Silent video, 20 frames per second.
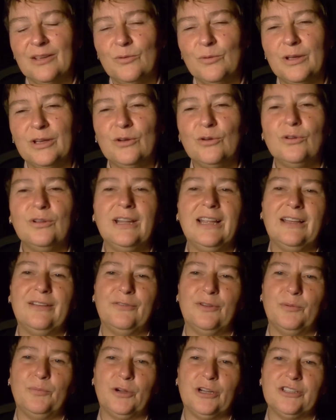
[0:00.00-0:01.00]
We all
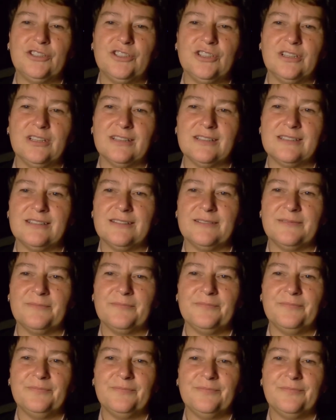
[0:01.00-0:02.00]
have our prejudice.
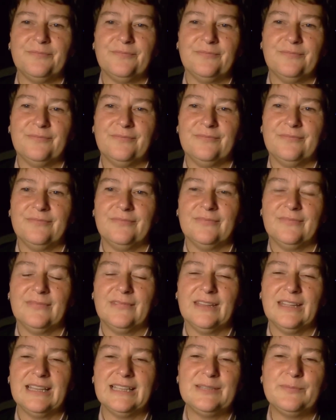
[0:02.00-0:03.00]

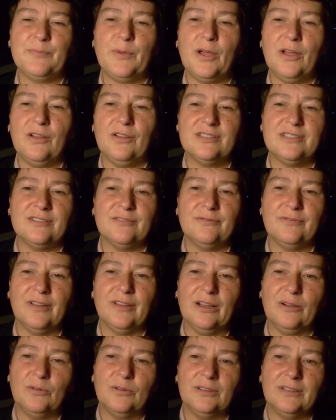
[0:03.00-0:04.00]
It's part of
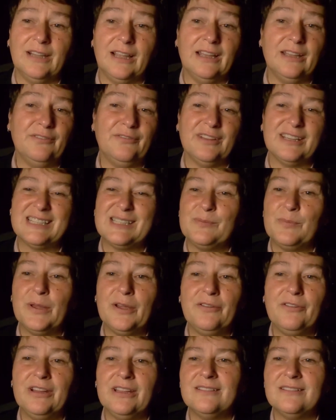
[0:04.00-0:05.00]
our life
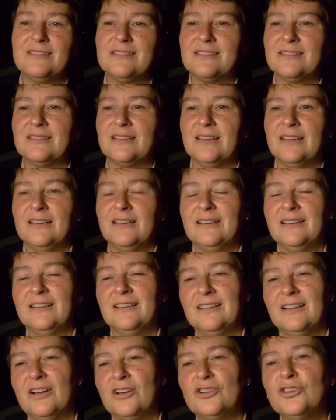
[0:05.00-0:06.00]
experience,
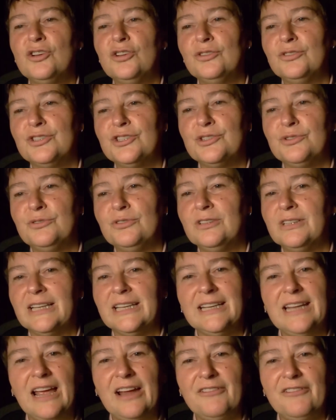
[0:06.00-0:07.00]
our cultural
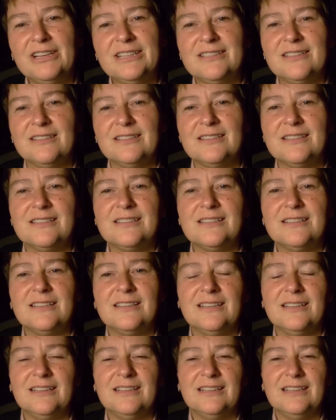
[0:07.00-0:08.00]
inheritance,
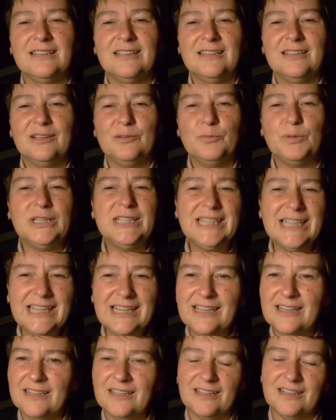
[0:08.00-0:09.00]

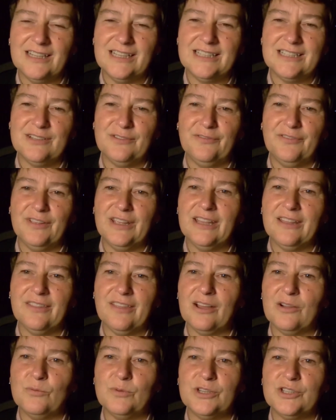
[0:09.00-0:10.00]
particularly to fear
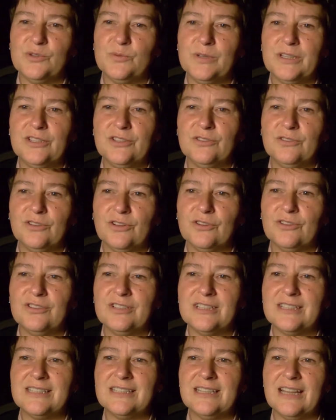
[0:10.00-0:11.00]
that which we do not
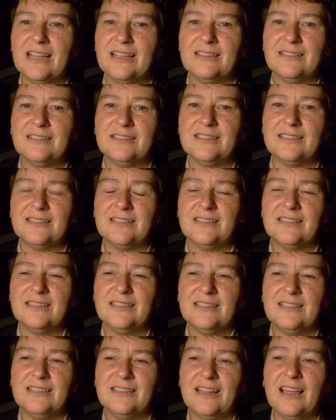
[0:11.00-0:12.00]
understand,
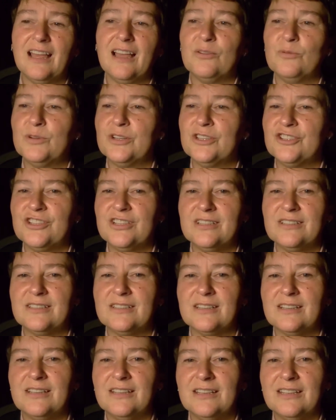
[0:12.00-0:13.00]
that which
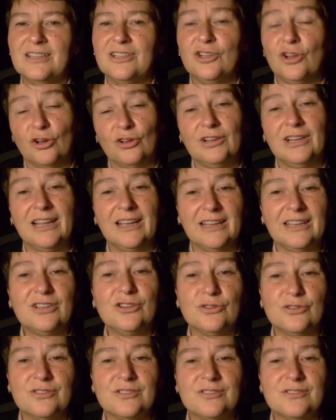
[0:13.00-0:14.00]
is not
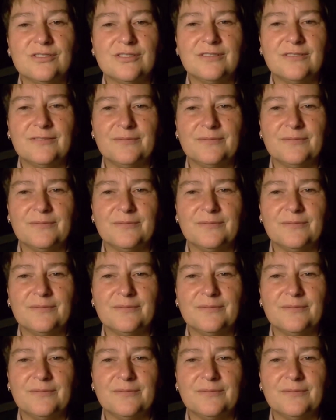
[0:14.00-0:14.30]
like us,